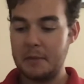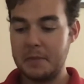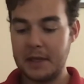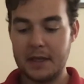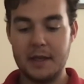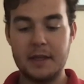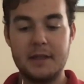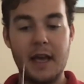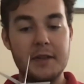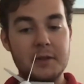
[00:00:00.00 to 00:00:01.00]
because
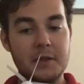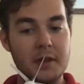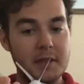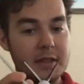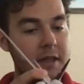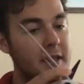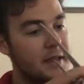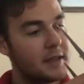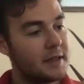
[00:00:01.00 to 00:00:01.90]
as you start to turn,